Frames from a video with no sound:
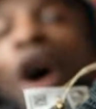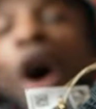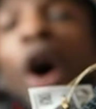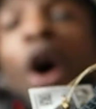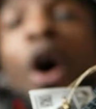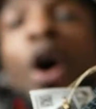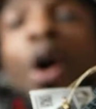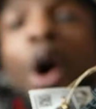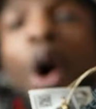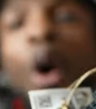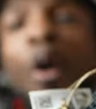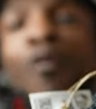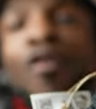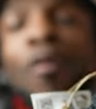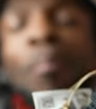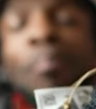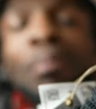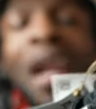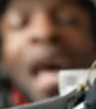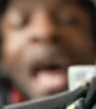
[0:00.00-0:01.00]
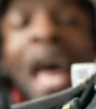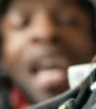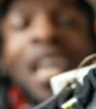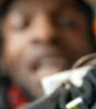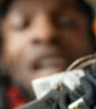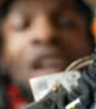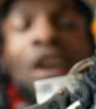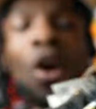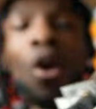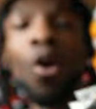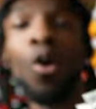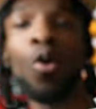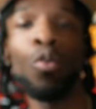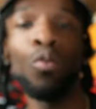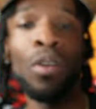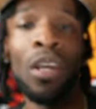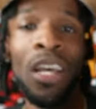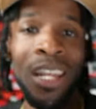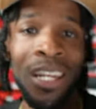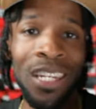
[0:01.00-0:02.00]
all over black and
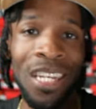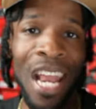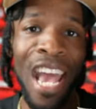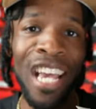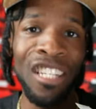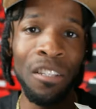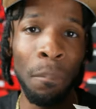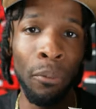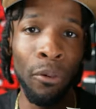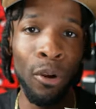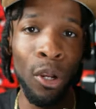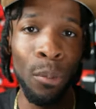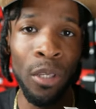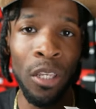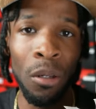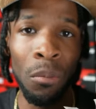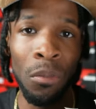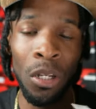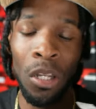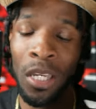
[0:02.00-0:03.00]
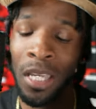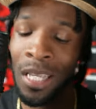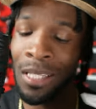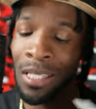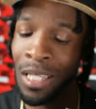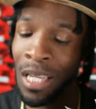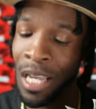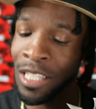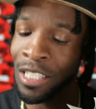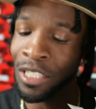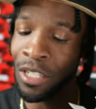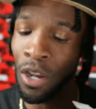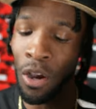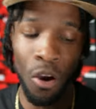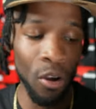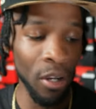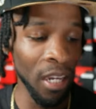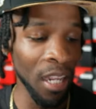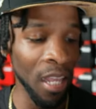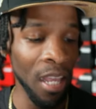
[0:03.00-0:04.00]
gold. Nice premium looking touch
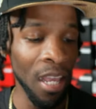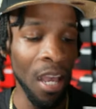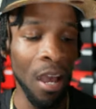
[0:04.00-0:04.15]
on it.